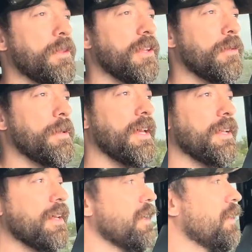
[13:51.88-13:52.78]
little bit
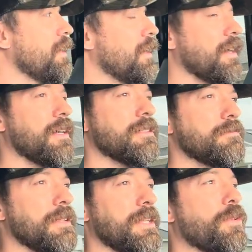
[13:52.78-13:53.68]

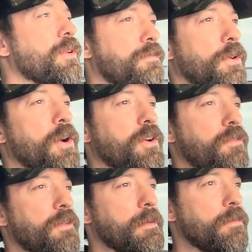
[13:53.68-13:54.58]
in order for her to
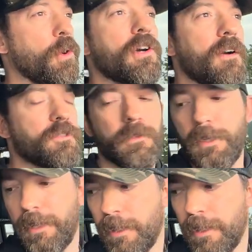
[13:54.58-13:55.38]
fit more comfortably.